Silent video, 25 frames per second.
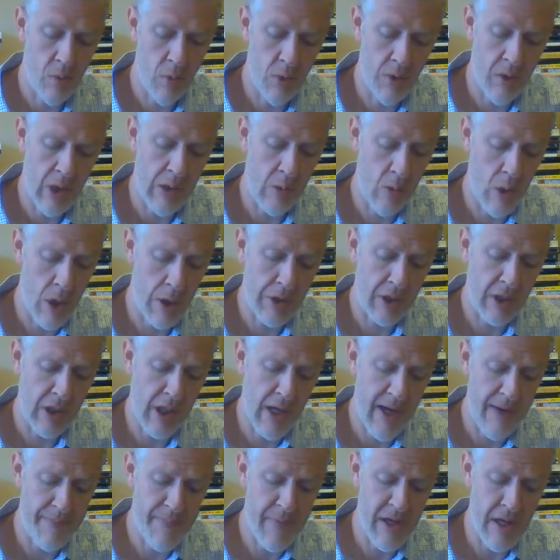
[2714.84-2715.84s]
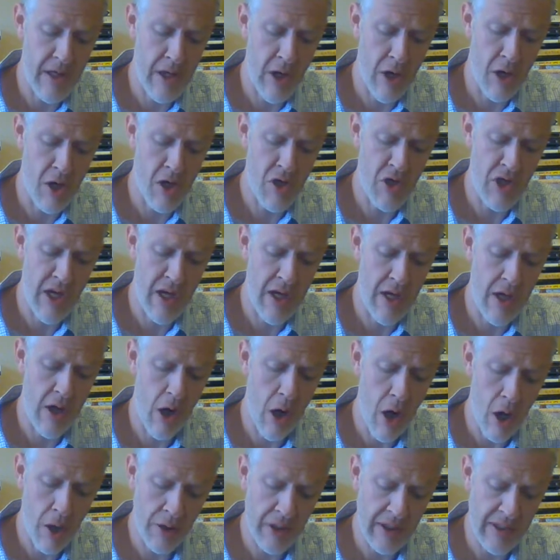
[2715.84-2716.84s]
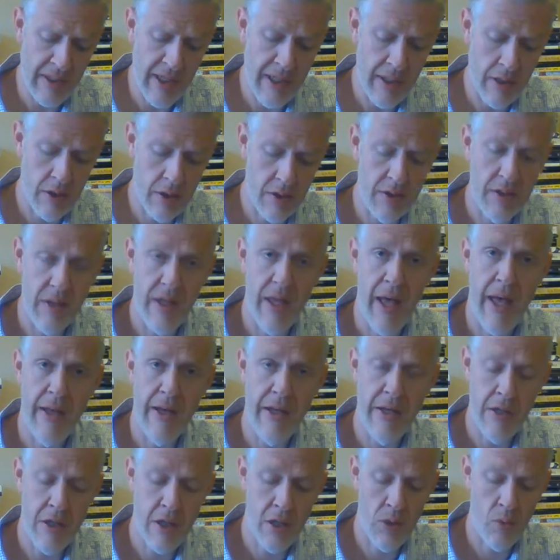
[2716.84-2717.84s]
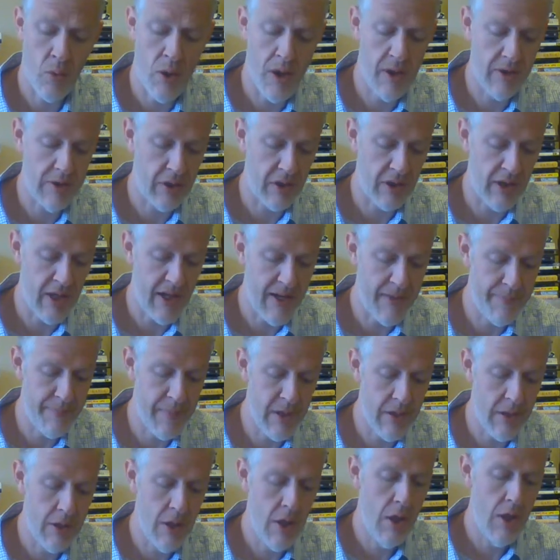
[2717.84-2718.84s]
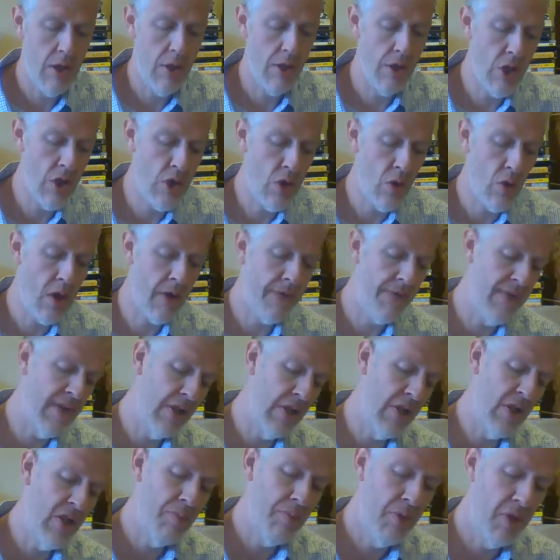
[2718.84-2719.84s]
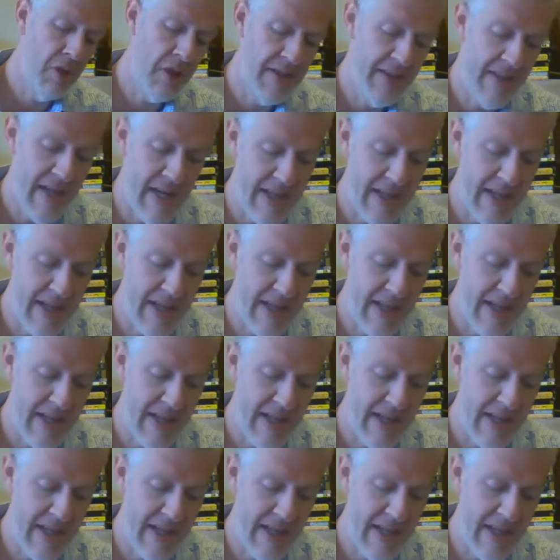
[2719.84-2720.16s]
Walter Kaufman and R J Hollingdale, editor Walter Kaufman, New York Vintage Books,